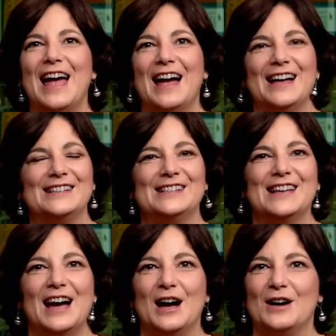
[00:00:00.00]
And
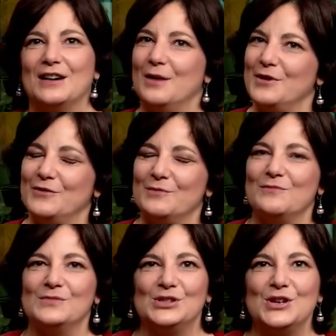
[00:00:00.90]
uh, coming from
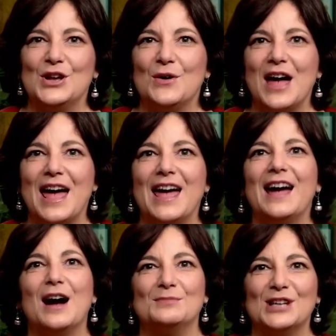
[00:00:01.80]
Studio A,
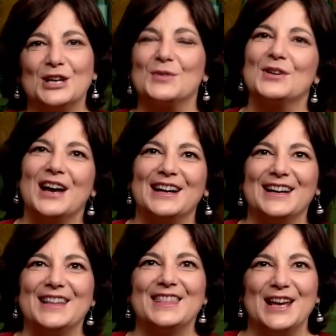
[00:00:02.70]
I'm Donna
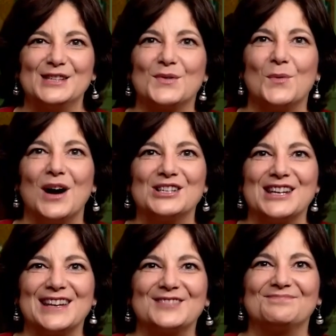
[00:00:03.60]
Granata. Thanks for watching.